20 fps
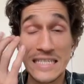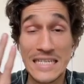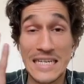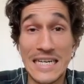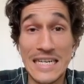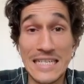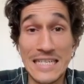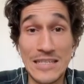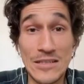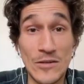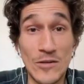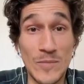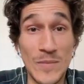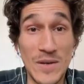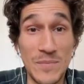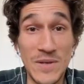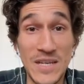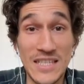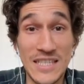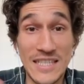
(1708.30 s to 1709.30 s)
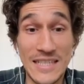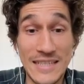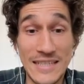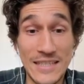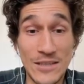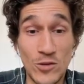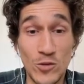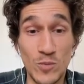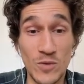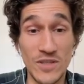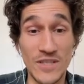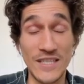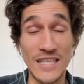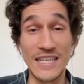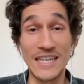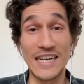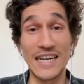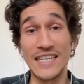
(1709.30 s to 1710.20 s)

I don't know, maybe I did a stupid thing.